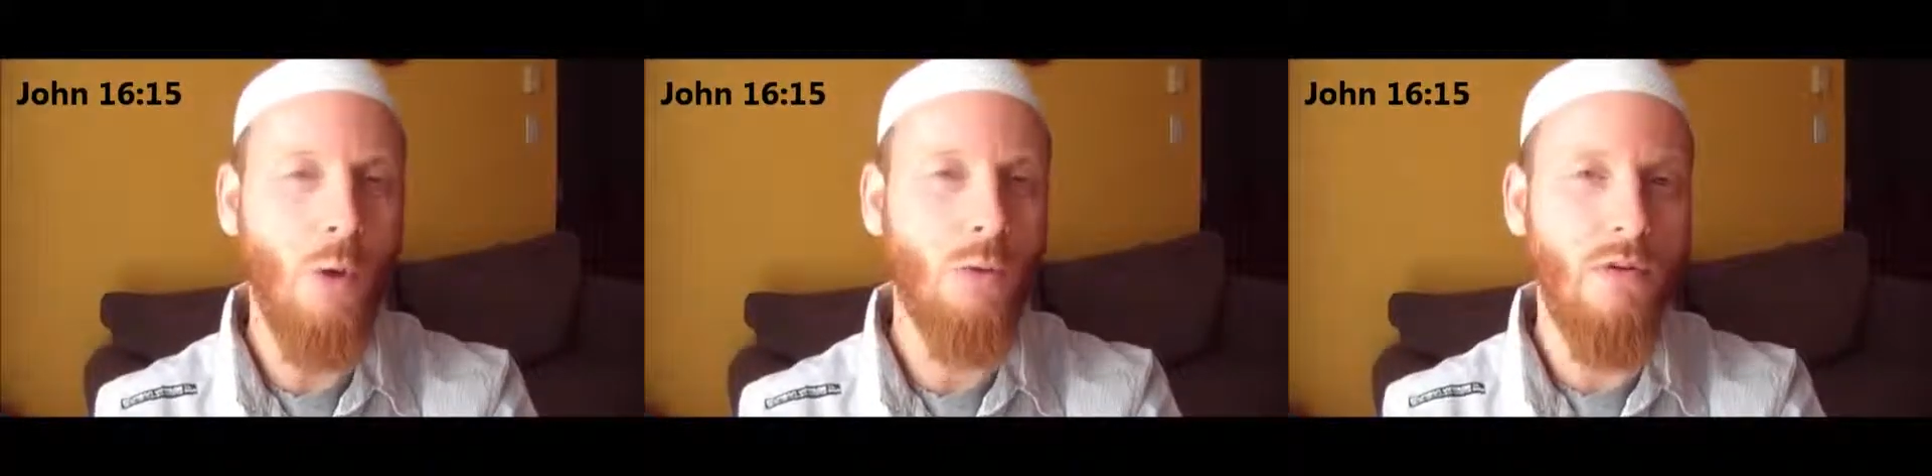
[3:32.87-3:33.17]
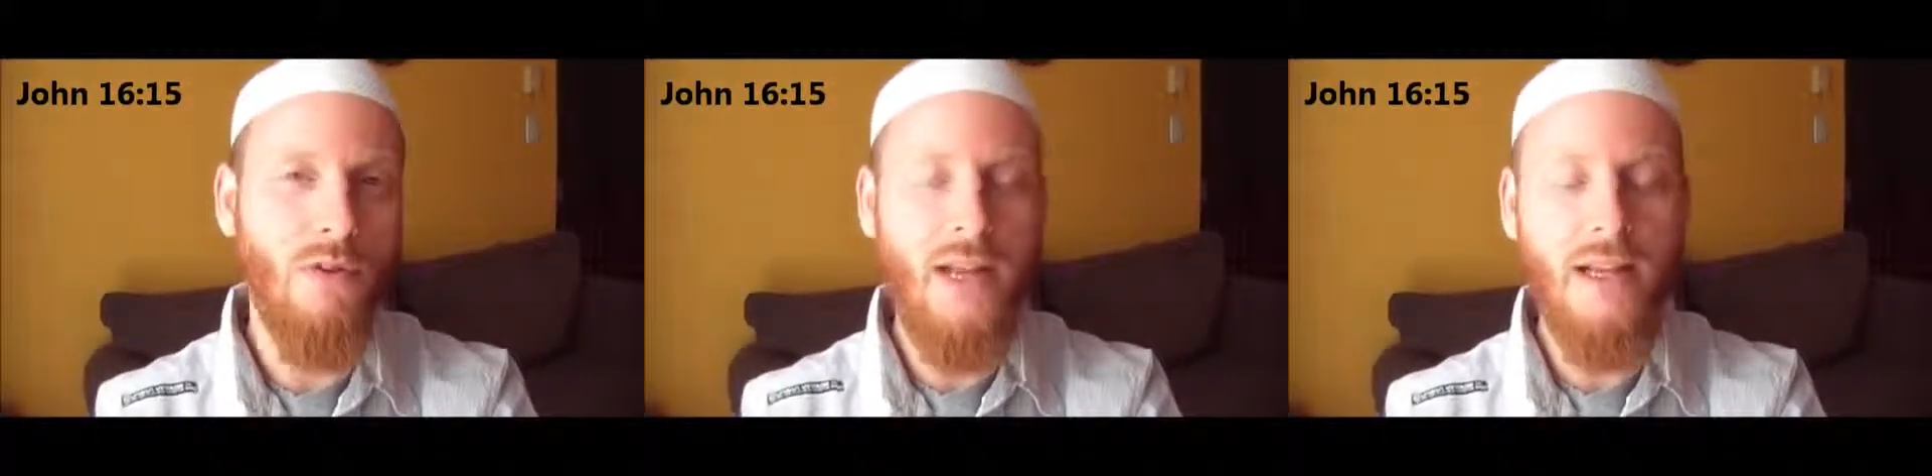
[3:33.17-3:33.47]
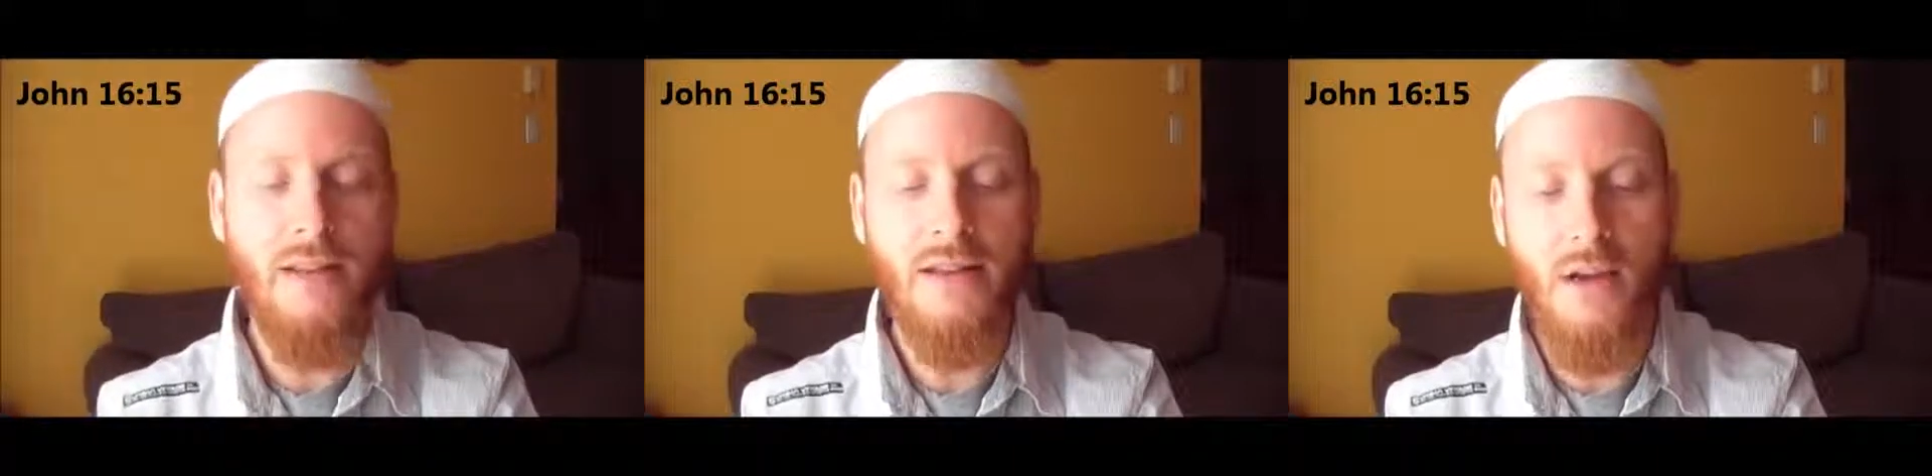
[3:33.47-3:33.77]
or
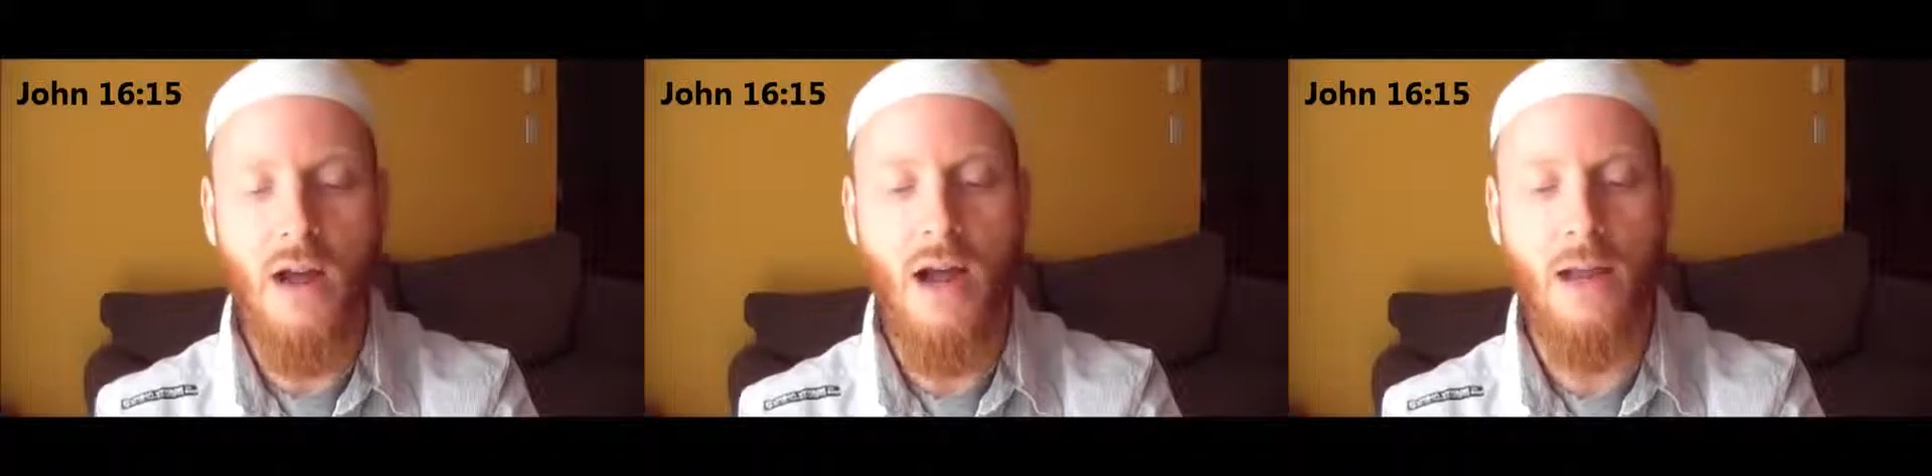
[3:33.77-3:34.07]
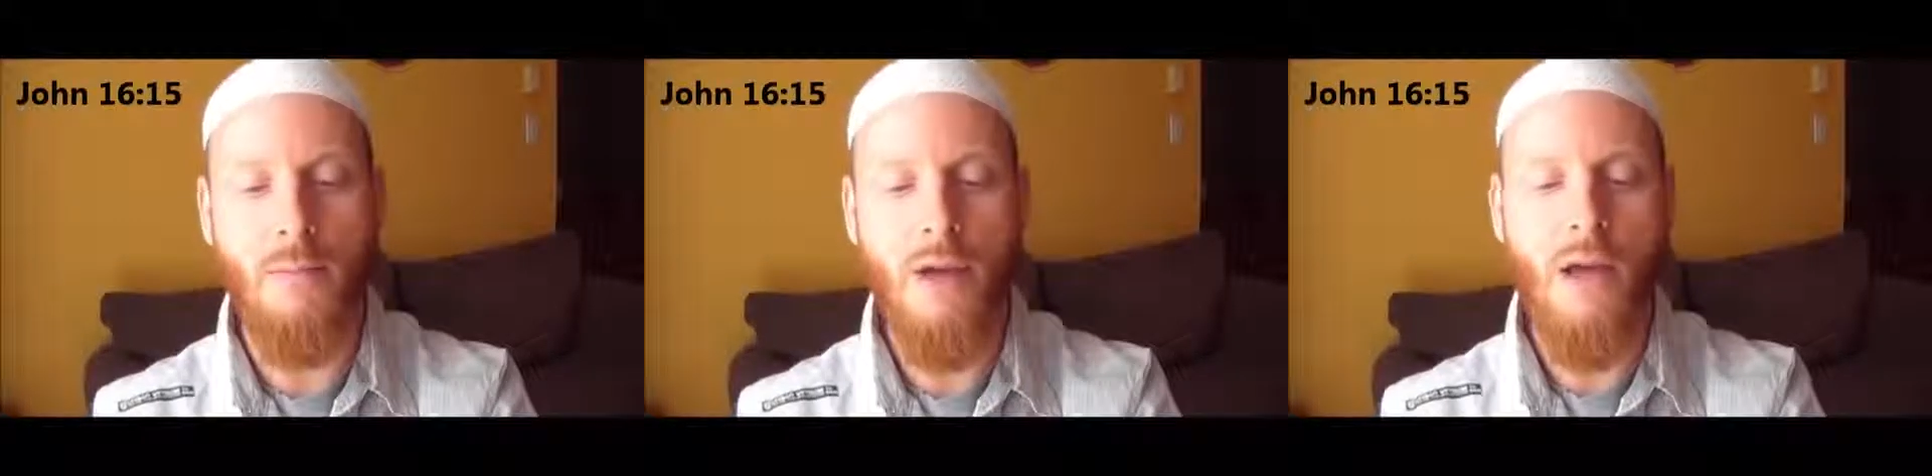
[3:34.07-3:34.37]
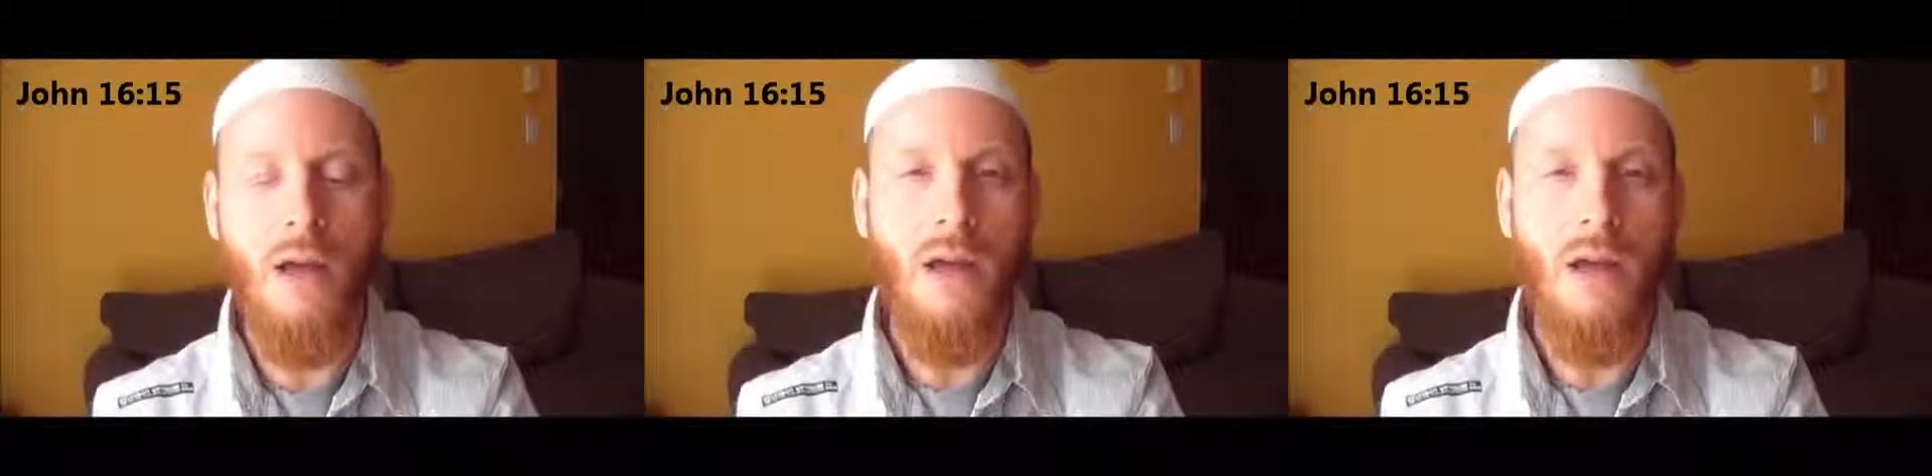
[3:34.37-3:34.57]
revealing the time